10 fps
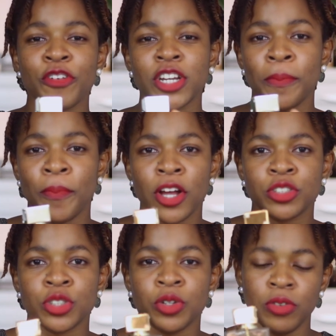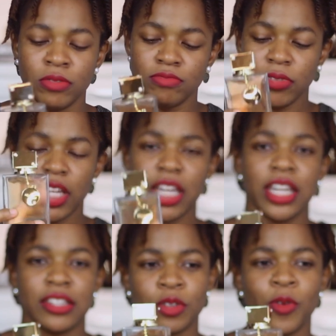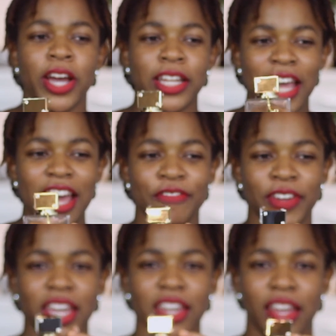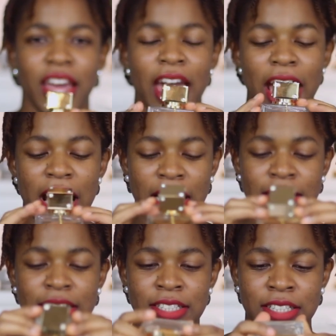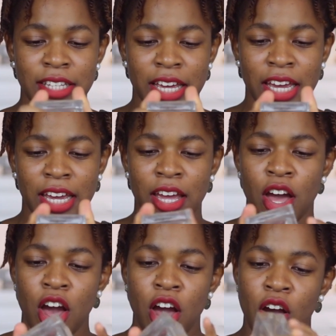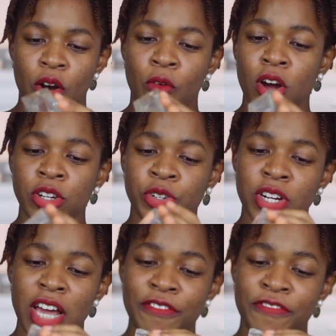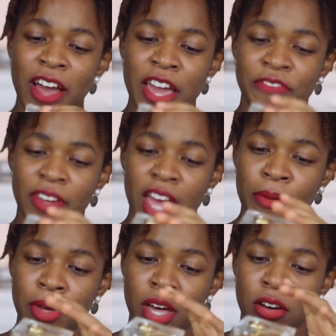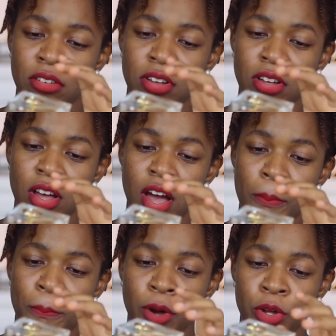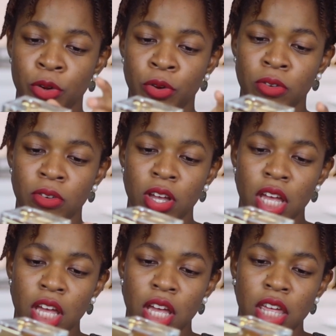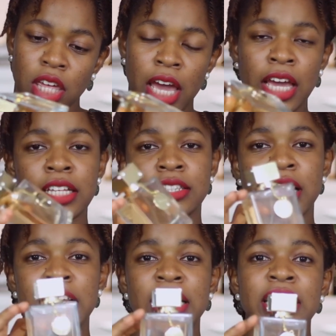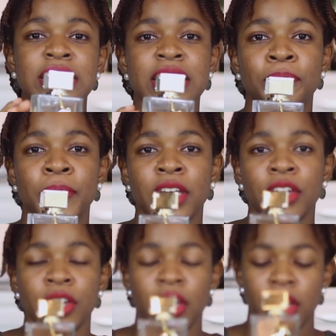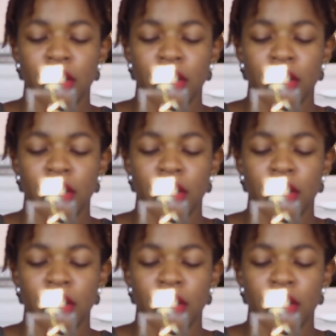for the bottle, it's quite heavy, and this is a one hundred and five milliliter bottle. Yeah, it's an E D P.